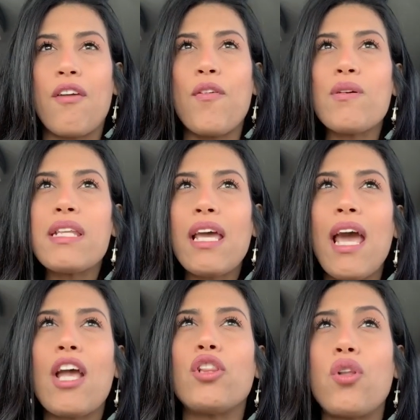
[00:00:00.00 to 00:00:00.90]
If it was like
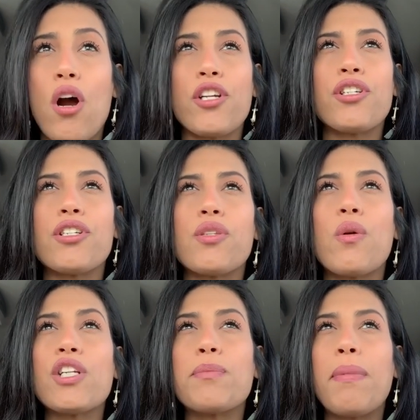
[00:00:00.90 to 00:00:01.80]
a larger
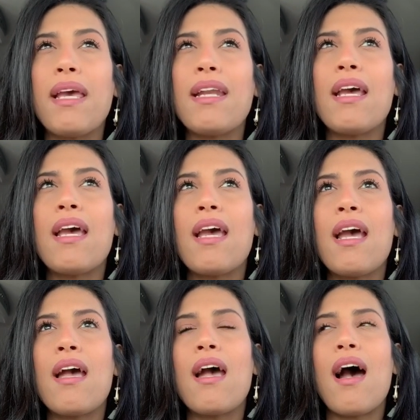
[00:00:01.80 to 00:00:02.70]
storage bin,
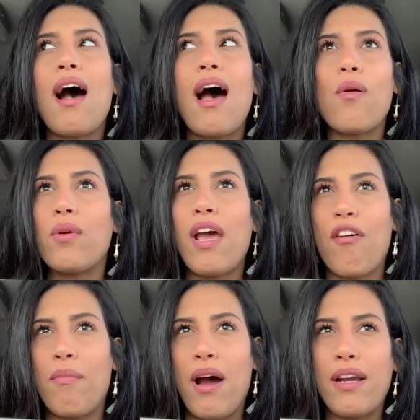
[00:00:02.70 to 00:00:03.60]
I wouldn't
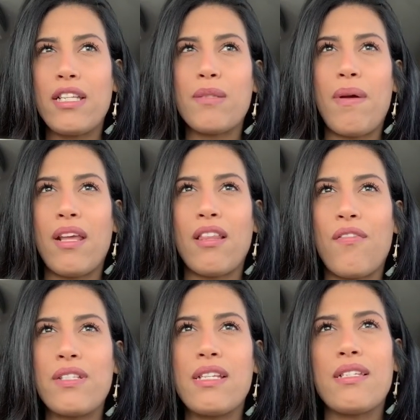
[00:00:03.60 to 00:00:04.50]
have mind spending the
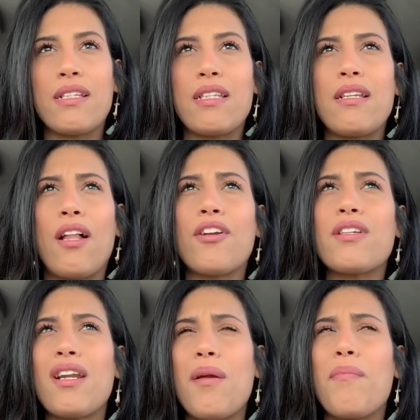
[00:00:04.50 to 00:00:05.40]
$15, $16
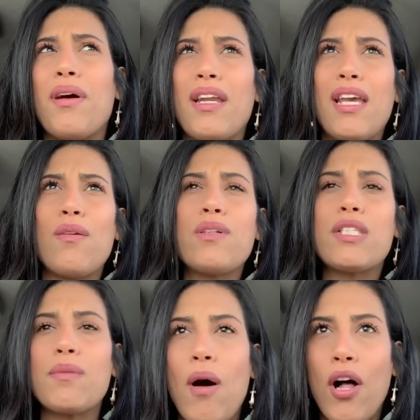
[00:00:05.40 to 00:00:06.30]
on it, but it was
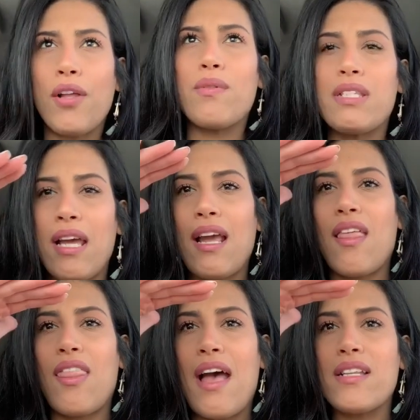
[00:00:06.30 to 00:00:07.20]
small. It was like
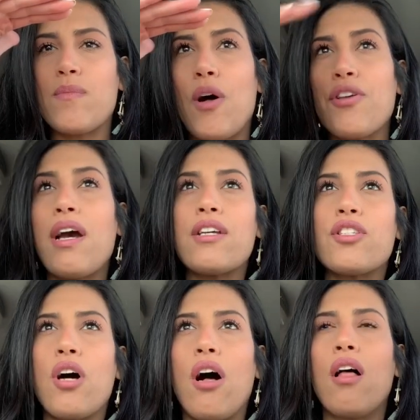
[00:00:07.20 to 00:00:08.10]
that small. You guys
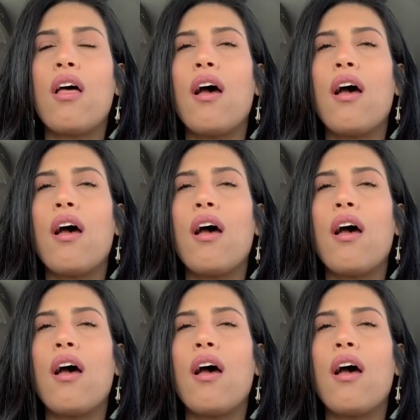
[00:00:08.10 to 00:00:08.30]
saw.